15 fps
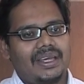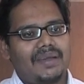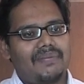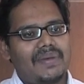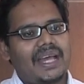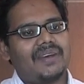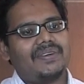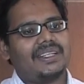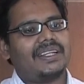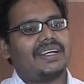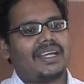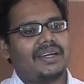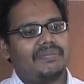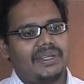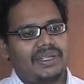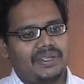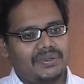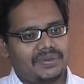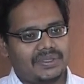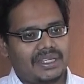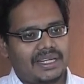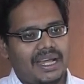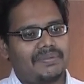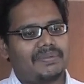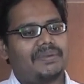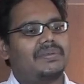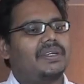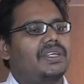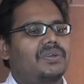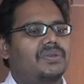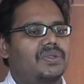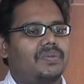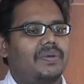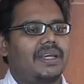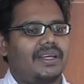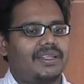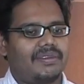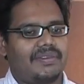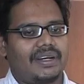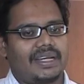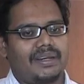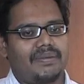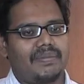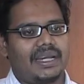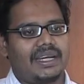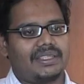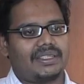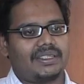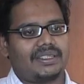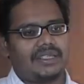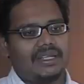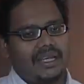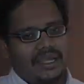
a manual that can be used, adaptively used by other wetland managers.